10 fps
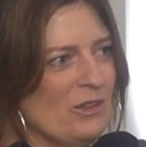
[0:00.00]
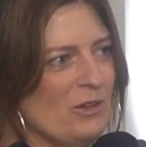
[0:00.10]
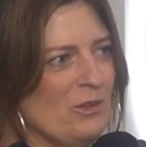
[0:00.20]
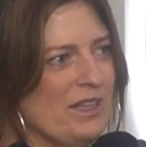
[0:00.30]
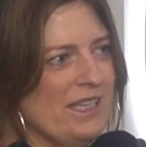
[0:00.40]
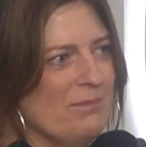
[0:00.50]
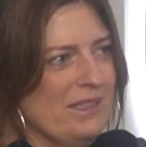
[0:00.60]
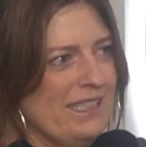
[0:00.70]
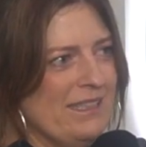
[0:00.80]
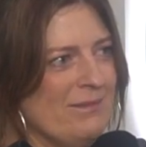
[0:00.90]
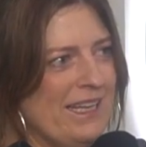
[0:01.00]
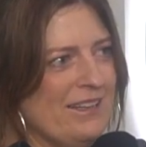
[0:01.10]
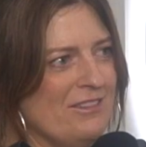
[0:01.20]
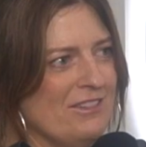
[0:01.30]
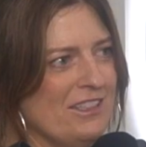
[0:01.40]
go to play My
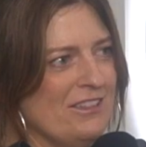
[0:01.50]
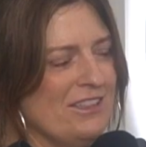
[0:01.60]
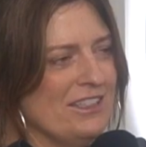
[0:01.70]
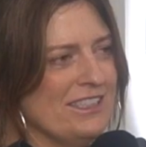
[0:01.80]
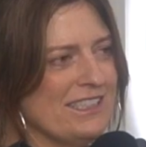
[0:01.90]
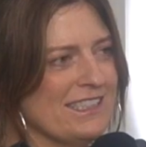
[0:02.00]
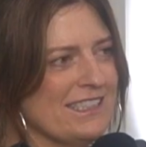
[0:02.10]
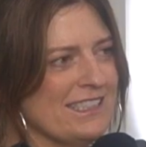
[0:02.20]
Lovely Horse